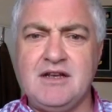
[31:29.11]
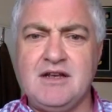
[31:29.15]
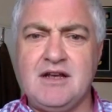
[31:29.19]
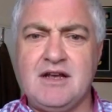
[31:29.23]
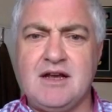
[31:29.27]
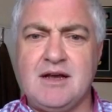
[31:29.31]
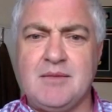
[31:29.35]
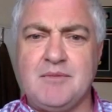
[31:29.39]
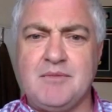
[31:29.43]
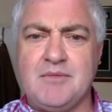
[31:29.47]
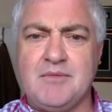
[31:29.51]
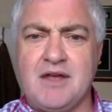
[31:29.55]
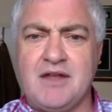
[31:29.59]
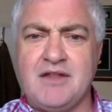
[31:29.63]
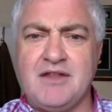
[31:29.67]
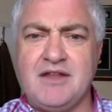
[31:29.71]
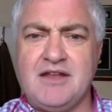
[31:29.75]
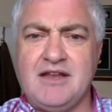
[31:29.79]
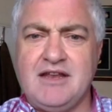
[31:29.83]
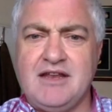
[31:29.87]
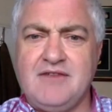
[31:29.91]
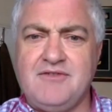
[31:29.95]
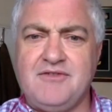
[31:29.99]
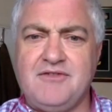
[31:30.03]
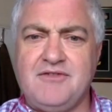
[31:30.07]
and
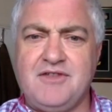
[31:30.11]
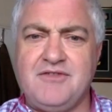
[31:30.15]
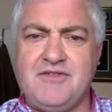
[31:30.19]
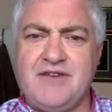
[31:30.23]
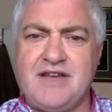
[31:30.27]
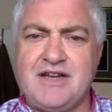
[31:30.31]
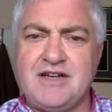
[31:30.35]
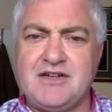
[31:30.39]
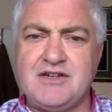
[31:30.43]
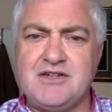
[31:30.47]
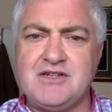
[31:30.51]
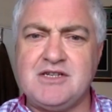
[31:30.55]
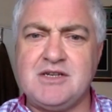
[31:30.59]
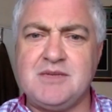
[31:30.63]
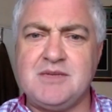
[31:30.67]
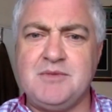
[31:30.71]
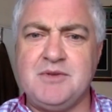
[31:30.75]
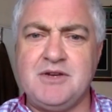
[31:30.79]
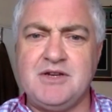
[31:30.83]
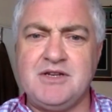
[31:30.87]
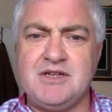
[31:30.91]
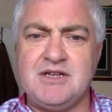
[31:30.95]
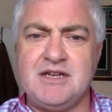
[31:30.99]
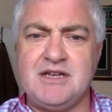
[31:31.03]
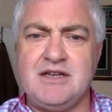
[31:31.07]
the veterans
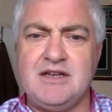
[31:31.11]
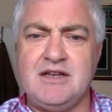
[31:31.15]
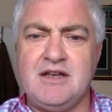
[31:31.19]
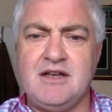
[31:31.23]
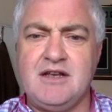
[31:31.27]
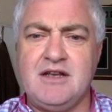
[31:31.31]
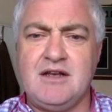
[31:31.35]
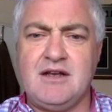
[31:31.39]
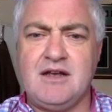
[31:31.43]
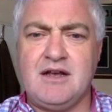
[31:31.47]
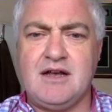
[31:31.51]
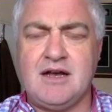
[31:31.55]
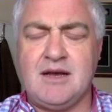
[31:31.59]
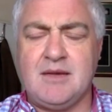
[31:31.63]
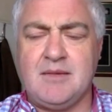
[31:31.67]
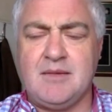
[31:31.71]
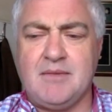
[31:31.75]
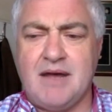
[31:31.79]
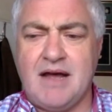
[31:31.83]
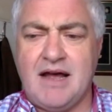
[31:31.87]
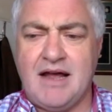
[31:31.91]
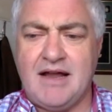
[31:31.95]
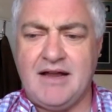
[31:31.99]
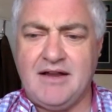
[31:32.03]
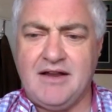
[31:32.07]
community.
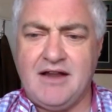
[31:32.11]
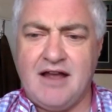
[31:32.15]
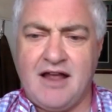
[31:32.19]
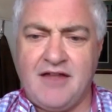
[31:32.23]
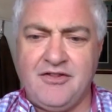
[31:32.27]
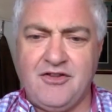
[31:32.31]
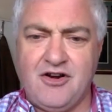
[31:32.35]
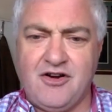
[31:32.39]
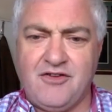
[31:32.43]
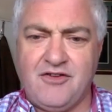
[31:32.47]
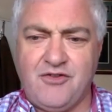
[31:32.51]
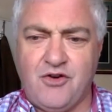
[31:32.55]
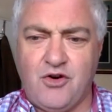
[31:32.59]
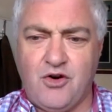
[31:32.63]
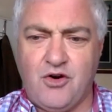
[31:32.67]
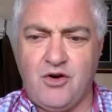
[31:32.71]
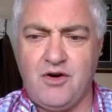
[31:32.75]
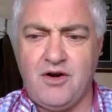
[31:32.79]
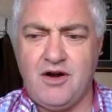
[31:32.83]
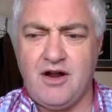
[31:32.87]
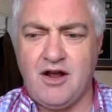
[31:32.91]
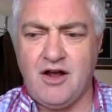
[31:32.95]
And therefore,